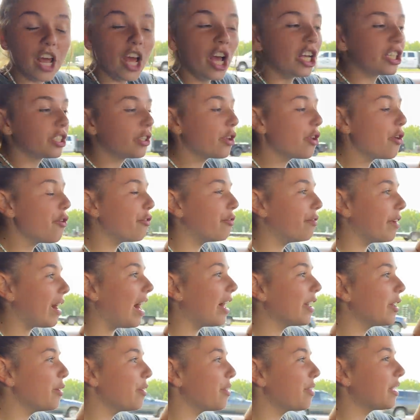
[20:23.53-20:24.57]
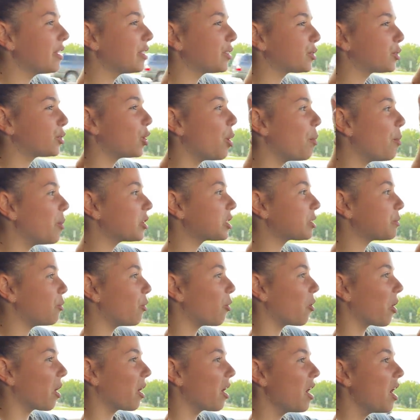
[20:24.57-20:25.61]
So you value things so much
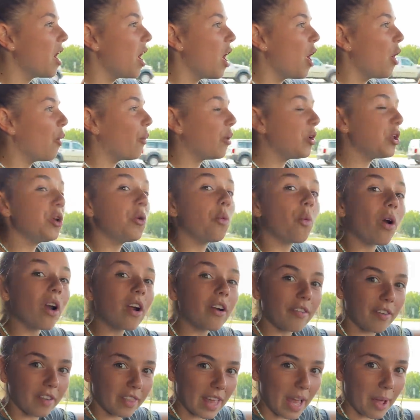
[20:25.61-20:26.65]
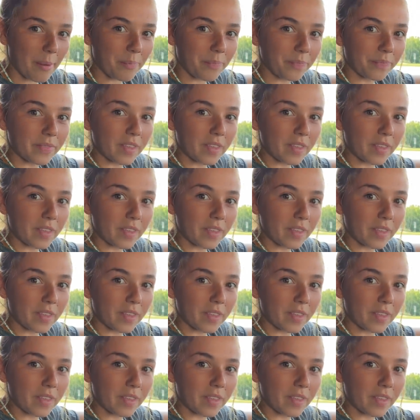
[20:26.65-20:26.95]
more when you work for them.